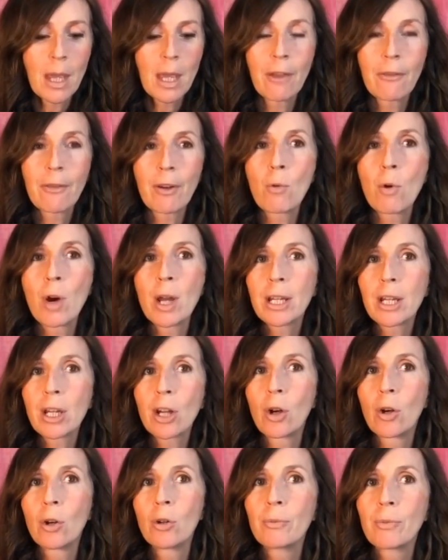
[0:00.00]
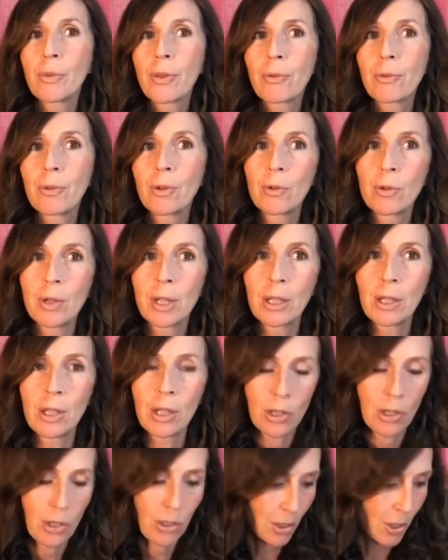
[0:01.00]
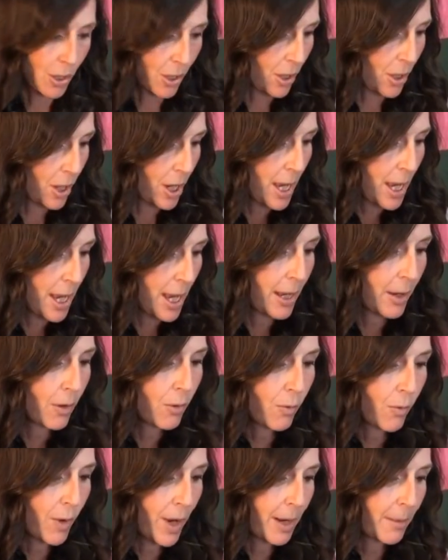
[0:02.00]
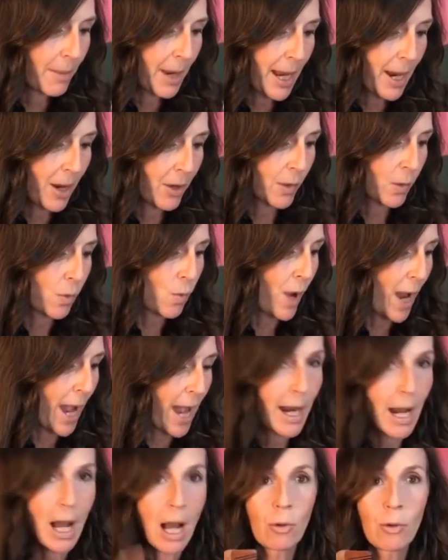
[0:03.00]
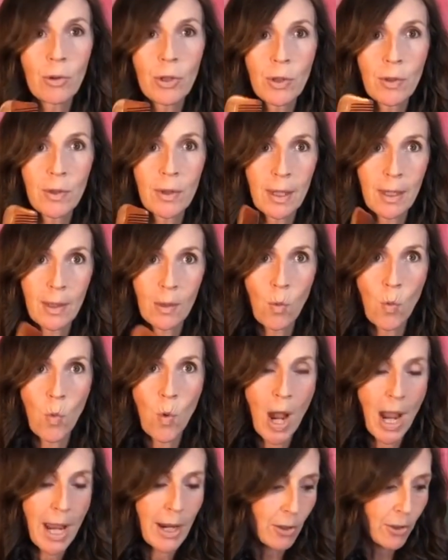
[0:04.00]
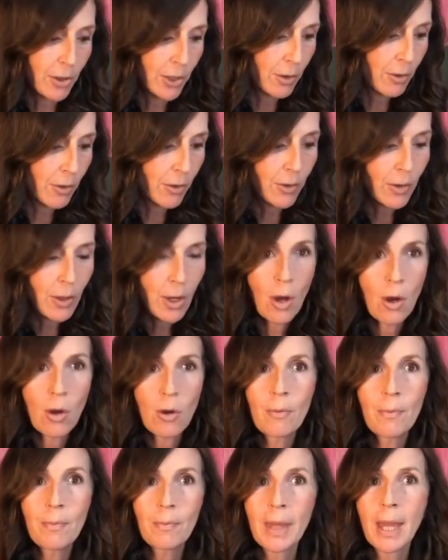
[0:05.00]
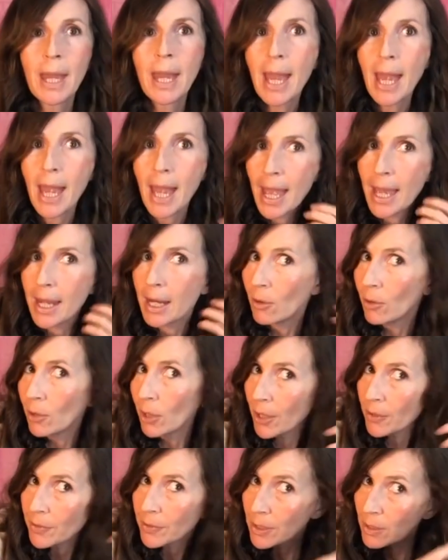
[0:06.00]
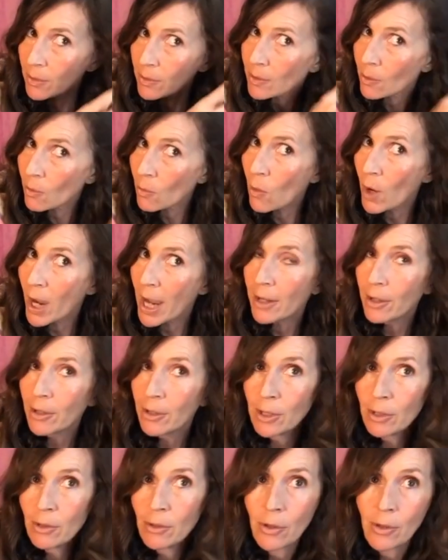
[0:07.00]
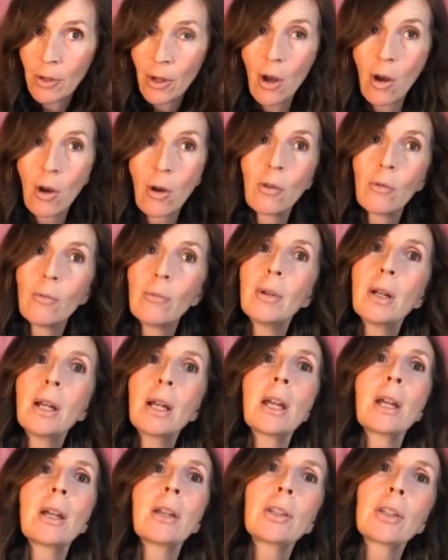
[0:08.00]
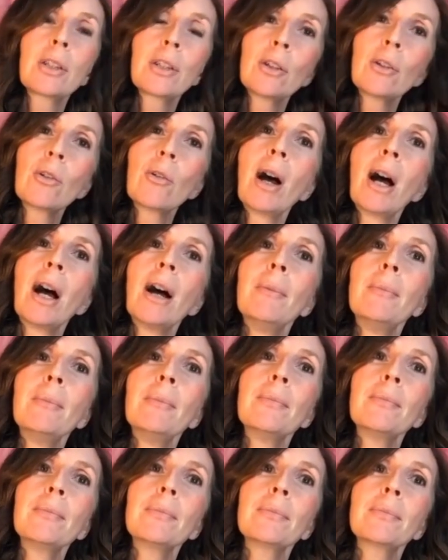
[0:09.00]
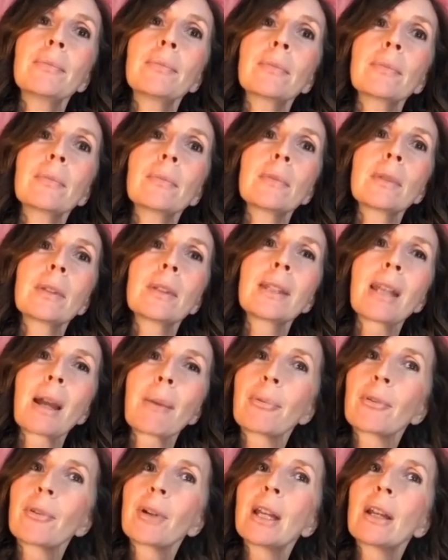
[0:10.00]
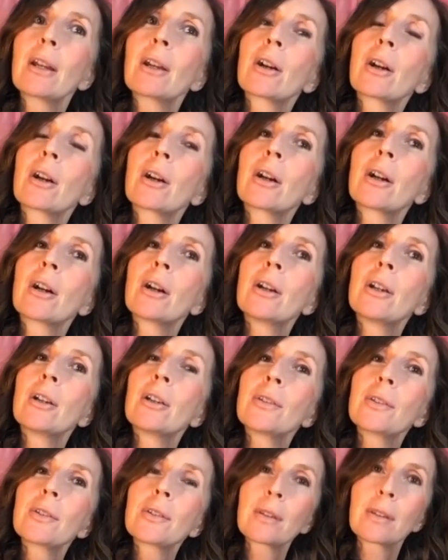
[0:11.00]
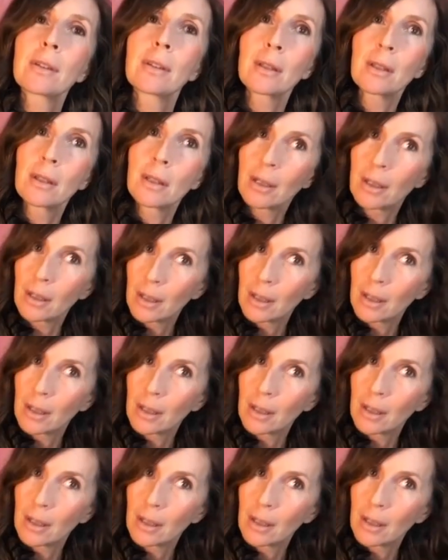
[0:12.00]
if I want to comb through conditioner when my hair is wet, I will use this wider tooth comb, and I will also use the wider tooth comb to separate curls